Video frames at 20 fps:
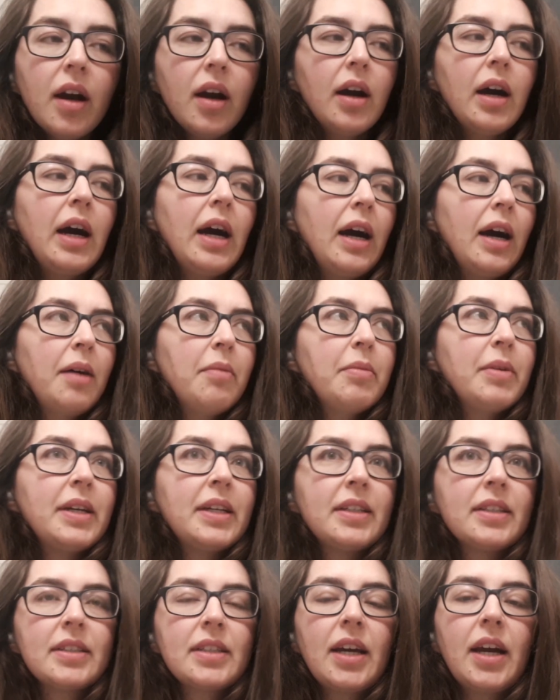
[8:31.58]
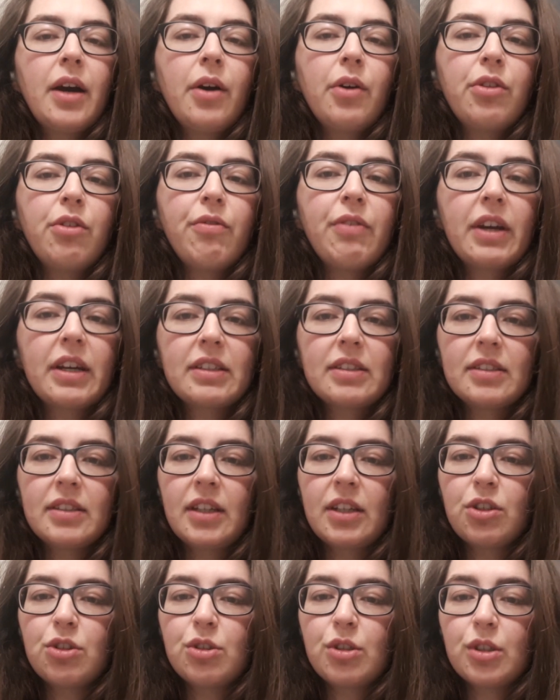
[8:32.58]
arm and how the
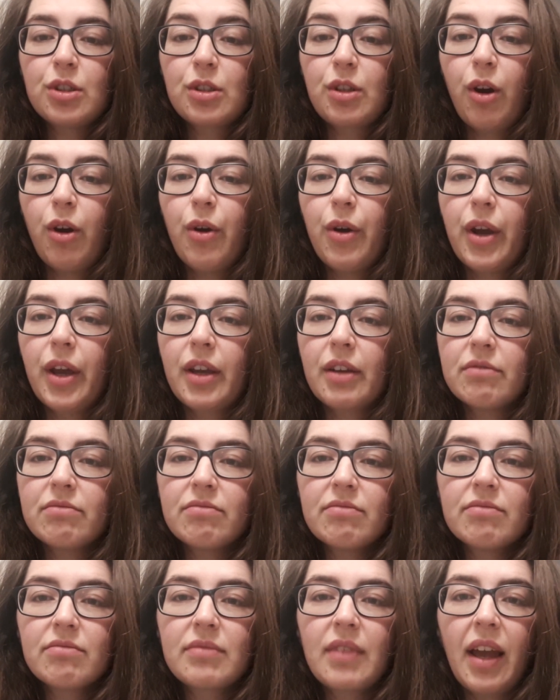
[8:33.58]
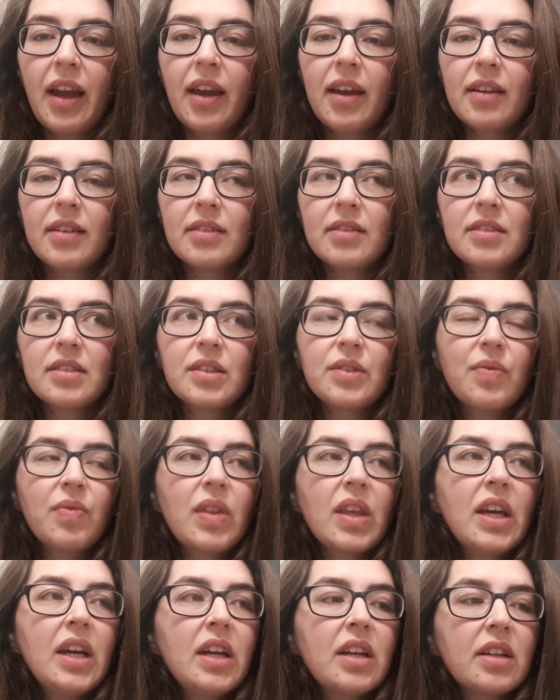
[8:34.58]
vaccination is going. And
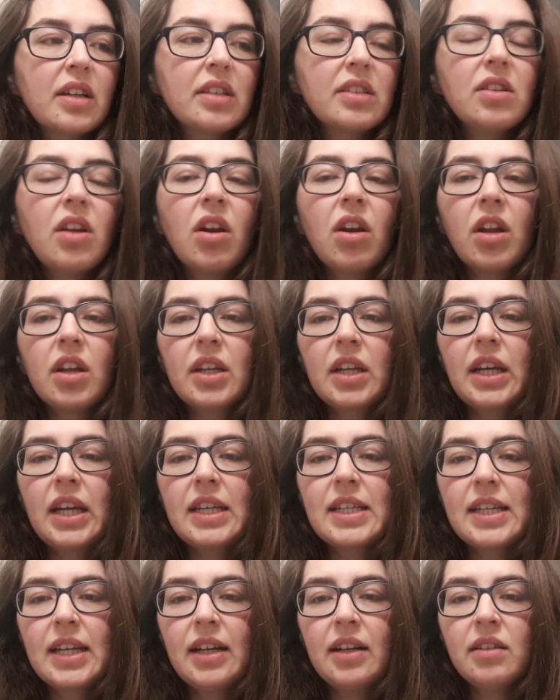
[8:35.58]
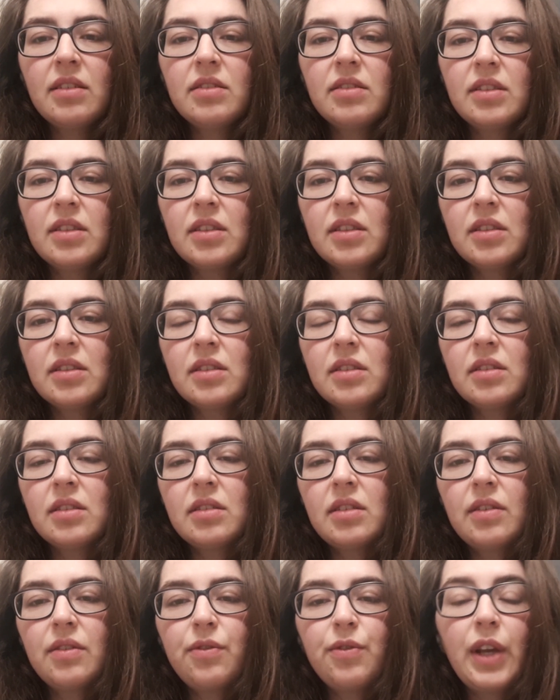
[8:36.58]
there's not a lot I can tell. The
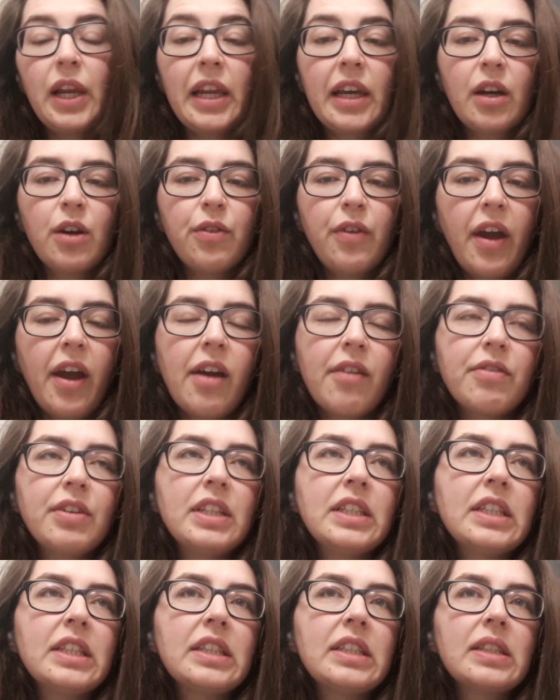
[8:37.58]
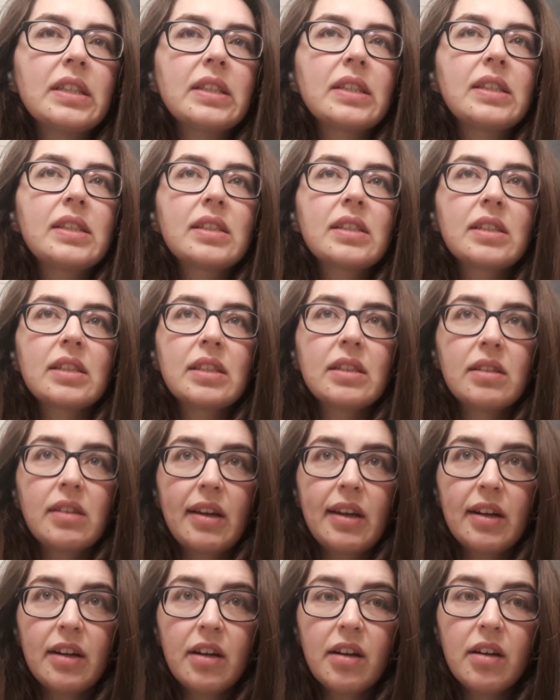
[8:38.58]
feeling of heaviness is still
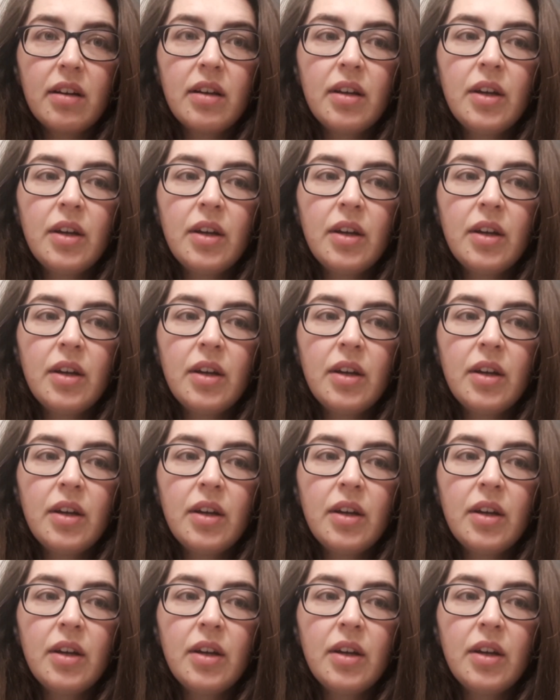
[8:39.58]
there.